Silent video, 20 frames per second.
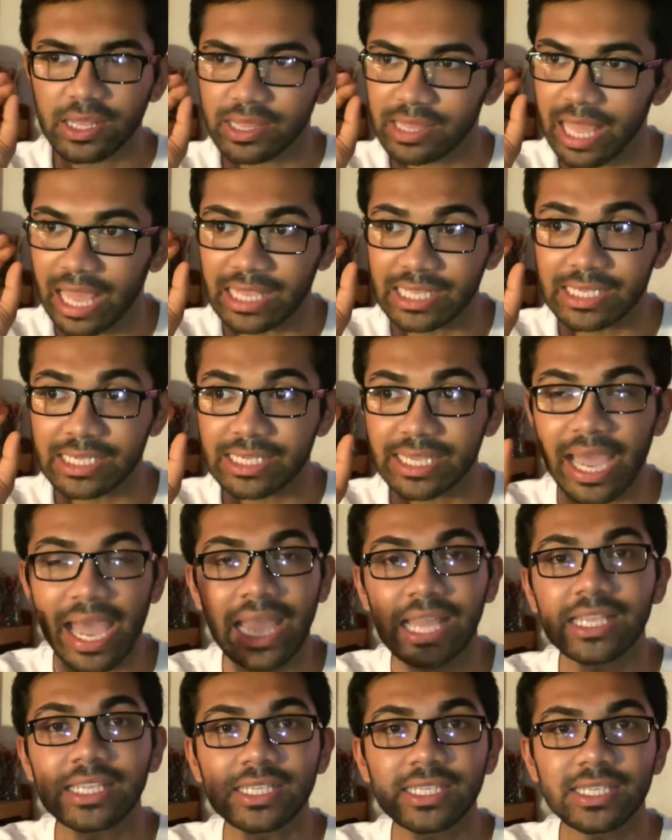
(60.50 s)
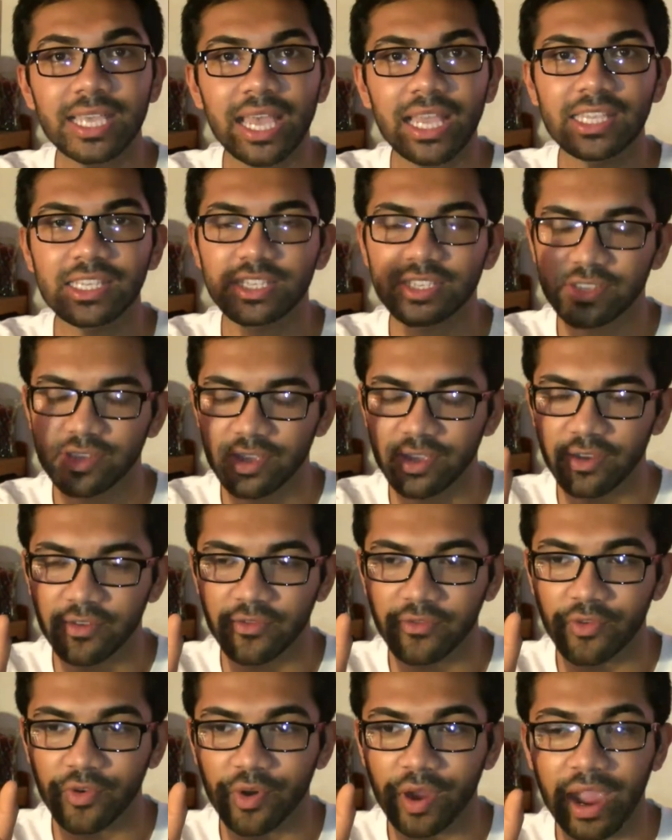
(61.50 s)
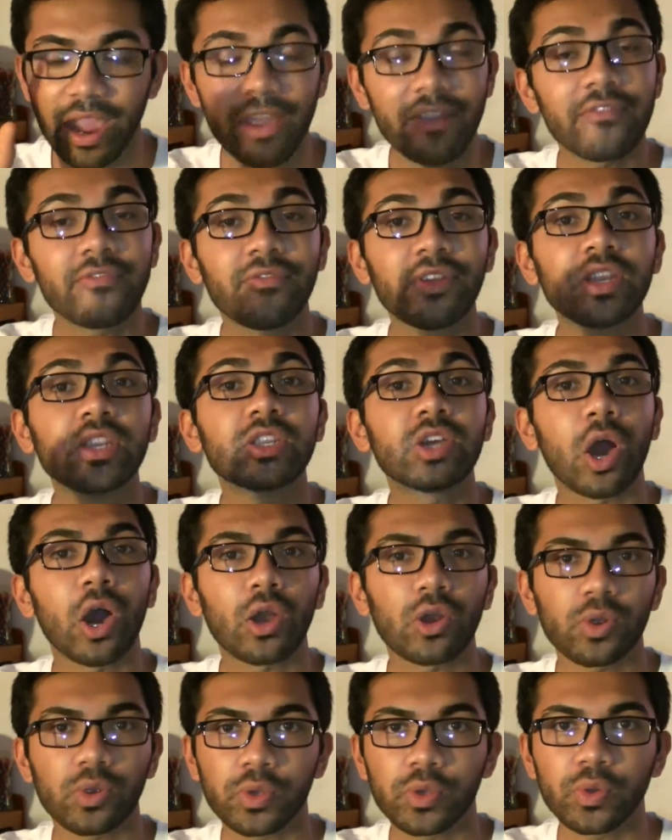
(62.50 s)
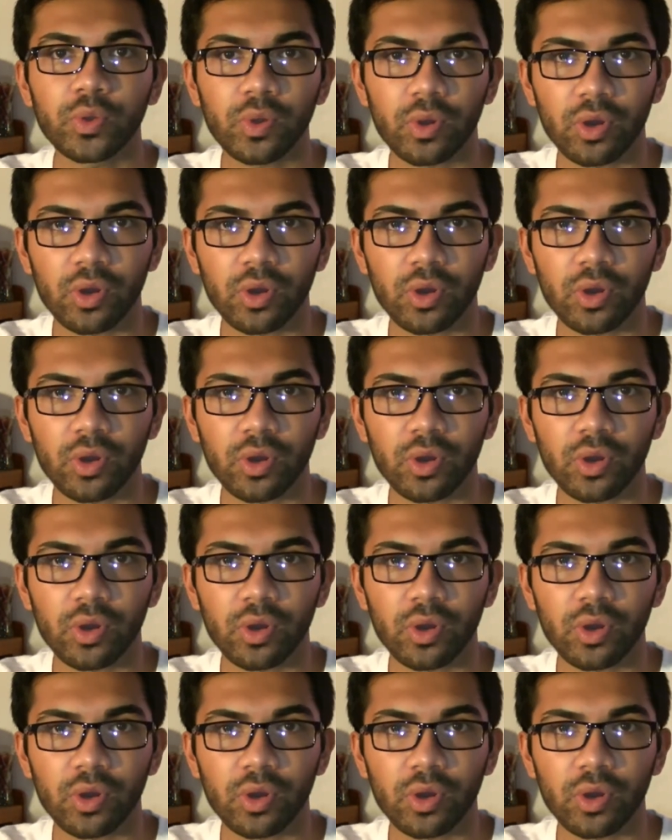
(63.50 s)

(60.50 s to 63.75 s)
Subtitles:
That's 10 cents for every dollar you